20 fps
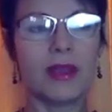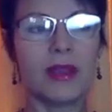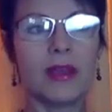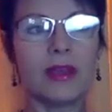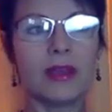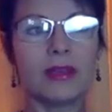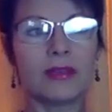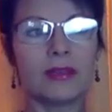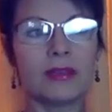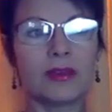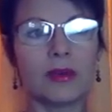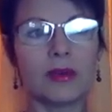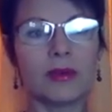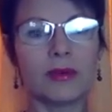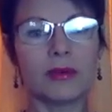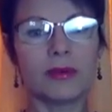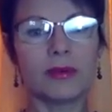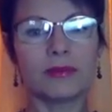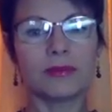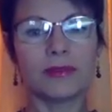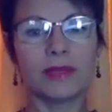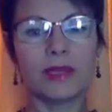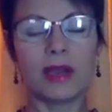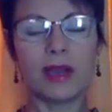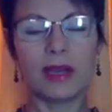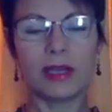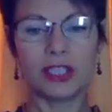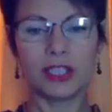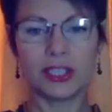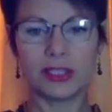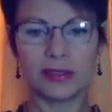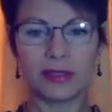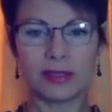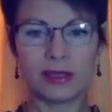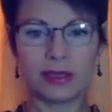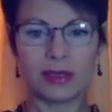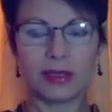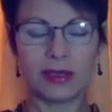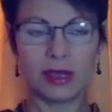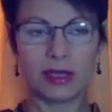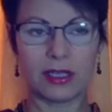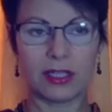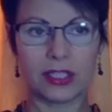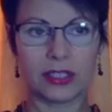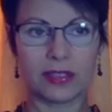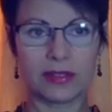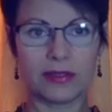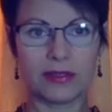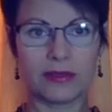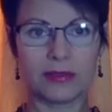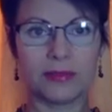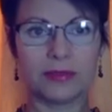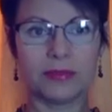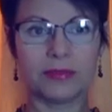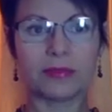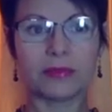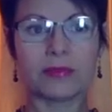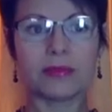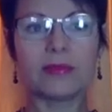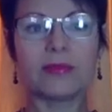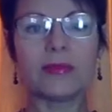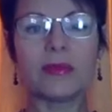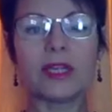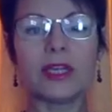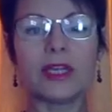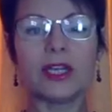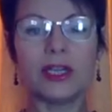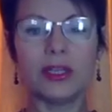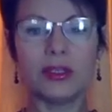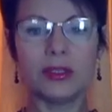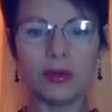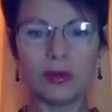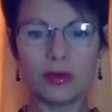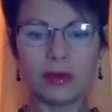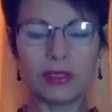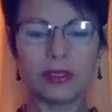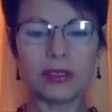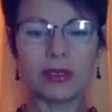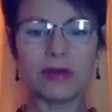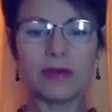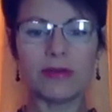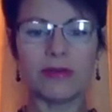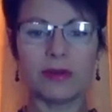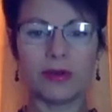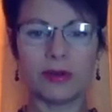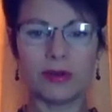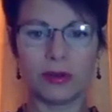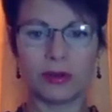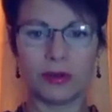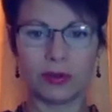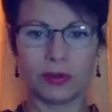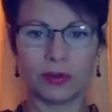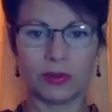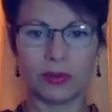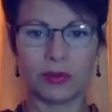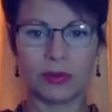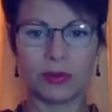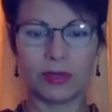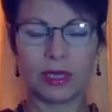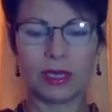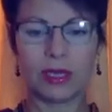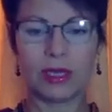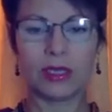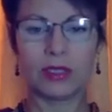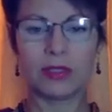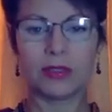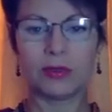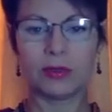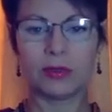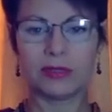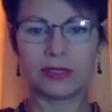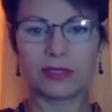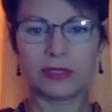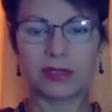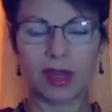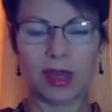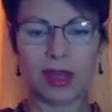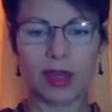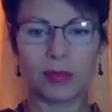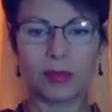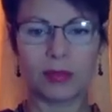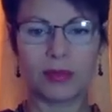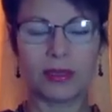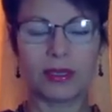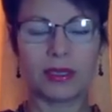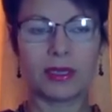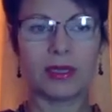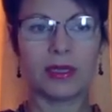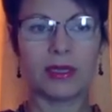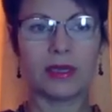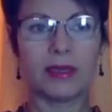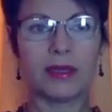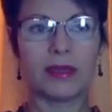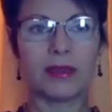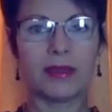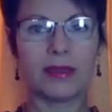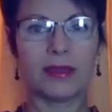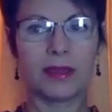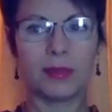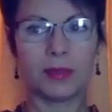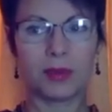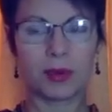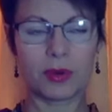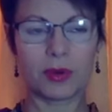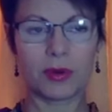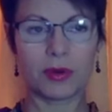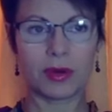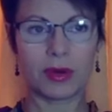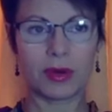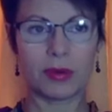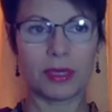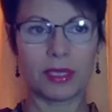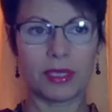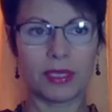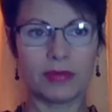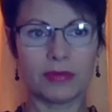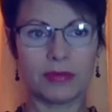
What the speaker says: So conscious and unconscious. In order for you to stop deprogramming,